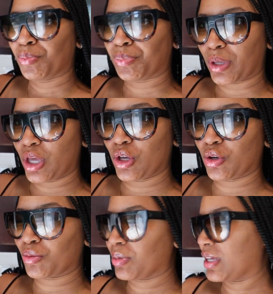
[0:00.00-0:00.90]

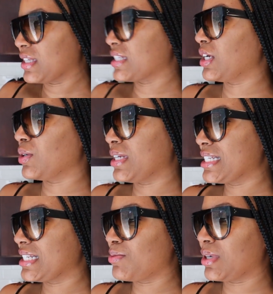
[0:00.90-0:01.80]
Boom! So
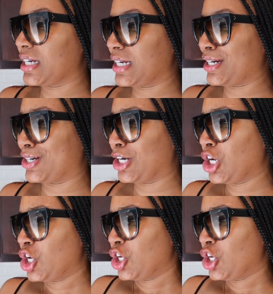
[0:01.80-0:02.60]
this is one of their